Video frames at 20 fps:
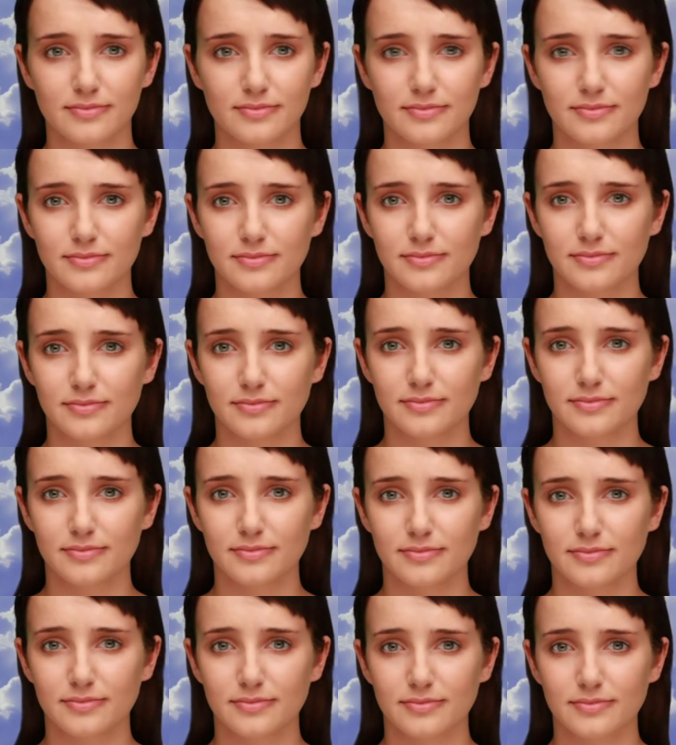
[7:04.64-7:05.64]

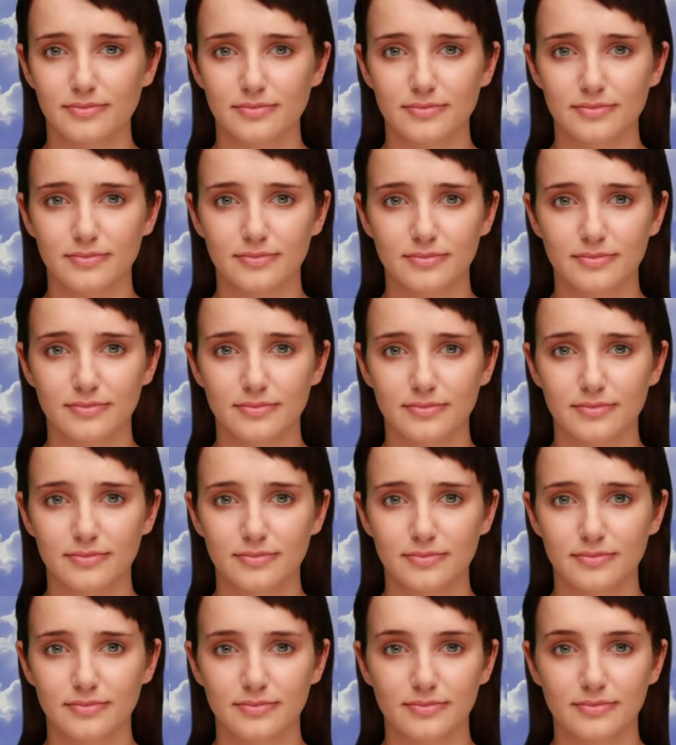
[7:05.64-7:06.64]

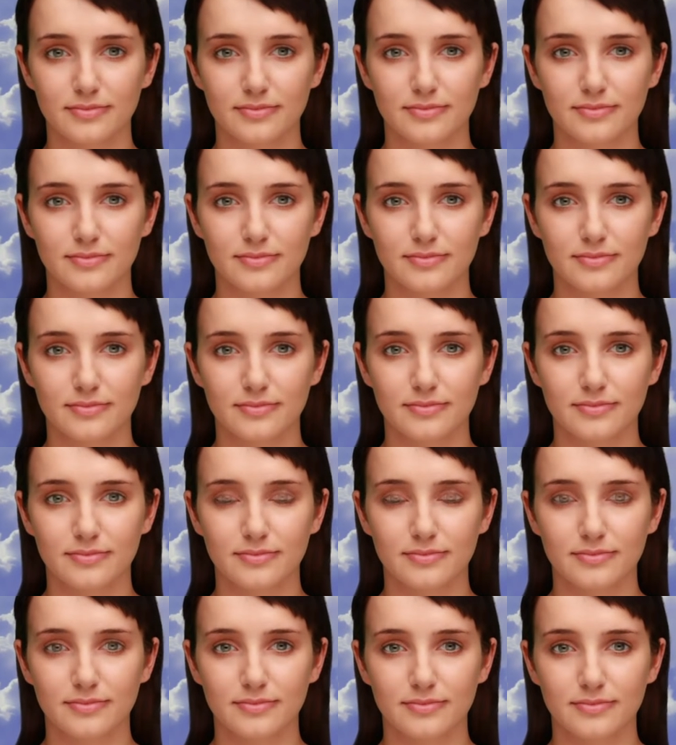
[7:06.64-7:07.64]

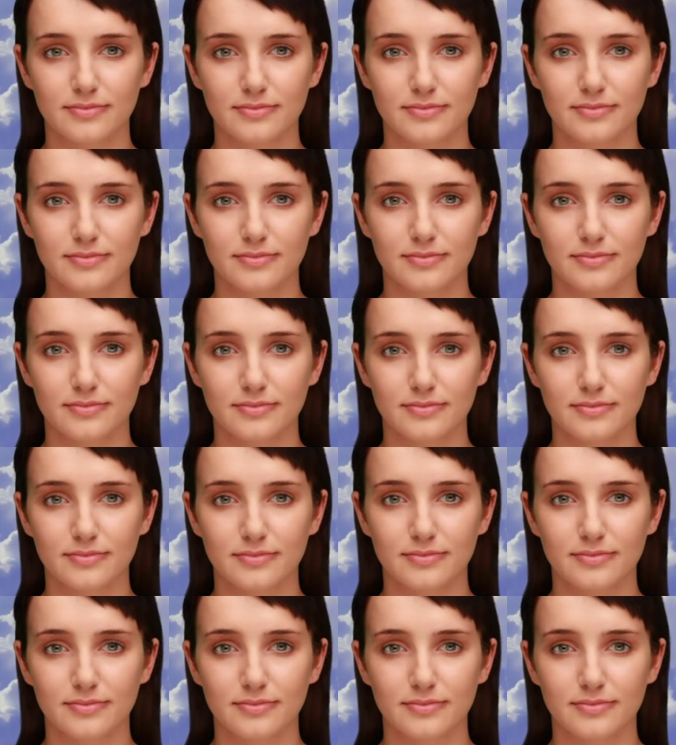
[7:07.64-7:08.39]
No words are spoken by the person on screen.